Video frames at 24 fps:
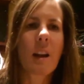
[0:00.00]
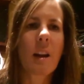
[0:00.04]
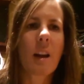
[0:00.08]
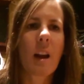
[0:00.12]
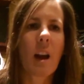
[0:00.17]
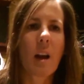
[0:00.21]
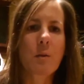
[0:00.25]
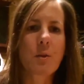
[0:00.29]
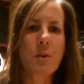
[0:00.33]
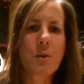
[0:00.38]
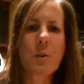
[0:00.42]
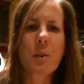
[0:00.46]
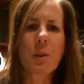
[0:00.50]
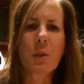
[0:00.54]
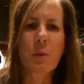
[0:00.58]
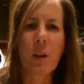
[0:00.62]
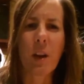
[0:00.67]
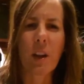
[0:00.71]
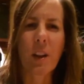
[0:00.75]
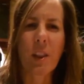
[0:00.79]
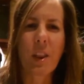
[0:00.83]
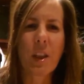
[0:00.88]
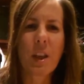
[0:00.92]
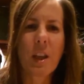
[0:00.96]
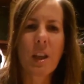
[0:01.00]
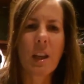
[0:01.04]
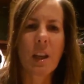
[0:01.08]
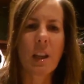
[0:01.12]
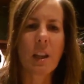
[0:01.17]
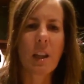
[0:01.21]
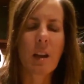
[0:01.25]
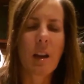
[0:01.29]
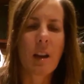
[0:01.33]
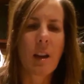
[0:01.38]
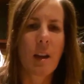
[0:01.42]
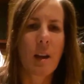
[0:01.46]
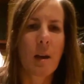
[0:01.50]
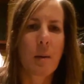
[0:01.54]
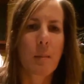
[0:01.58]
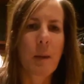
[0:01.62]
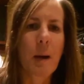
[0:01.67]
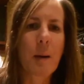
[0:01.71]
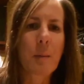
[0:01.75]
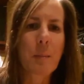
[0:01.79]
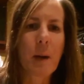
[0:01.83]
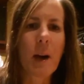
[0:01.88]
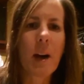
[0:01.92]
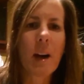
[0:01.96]
I was doing the right thing and that
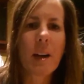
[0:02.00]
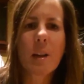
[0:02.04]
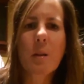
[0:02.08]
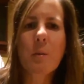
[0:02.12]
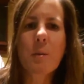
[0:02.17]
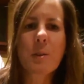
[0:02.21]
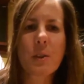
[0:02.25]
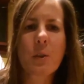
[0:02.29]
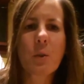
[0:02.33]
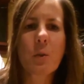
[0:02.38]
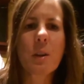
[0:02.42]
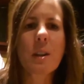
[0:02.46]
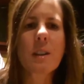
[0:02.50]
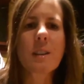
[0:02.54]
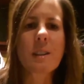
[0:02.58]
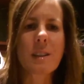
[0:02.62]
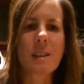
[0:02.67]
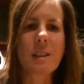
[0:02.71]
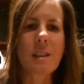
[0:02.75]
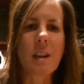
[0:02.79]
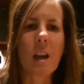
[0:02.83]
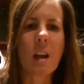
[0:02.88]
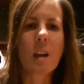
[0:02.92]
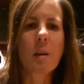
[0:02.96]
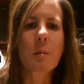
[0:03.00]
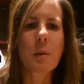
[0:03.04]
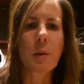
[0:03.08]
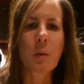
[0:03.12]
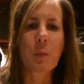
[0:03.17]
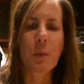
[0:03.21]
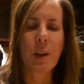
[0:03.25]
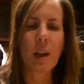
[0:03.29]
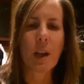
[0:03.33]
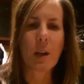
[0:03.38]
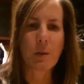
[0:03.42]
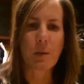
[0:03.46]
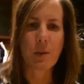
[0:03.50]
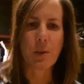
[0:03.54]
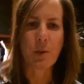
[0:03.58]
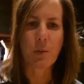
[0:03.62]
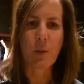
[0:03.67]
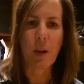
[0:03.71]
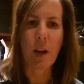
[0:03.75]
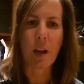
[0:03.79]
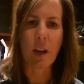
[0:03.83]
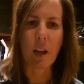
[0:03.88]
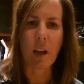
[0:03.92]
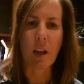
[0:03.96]
my body was going to tell me when I was
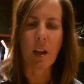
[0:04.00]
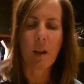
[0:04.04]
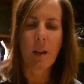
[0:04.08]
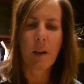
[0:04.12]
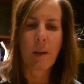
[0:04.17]
ready.